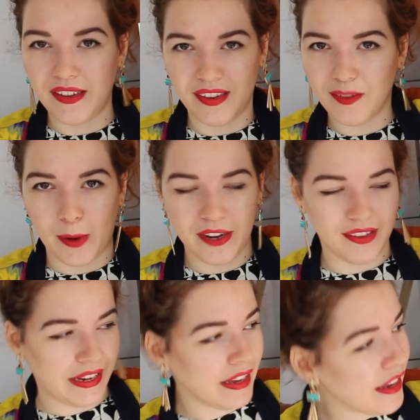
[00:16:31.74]
is
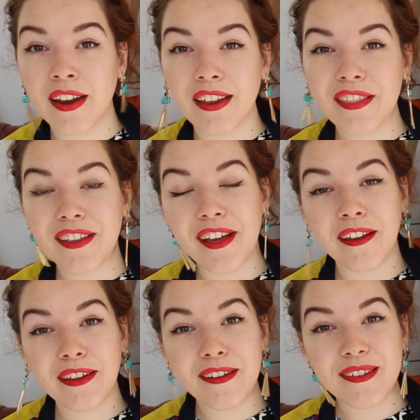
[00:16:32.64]
expressing. I like the
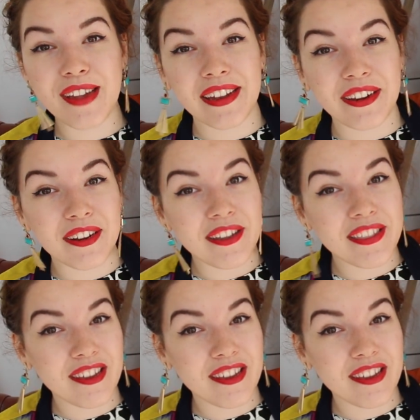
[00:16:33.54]
colours and I like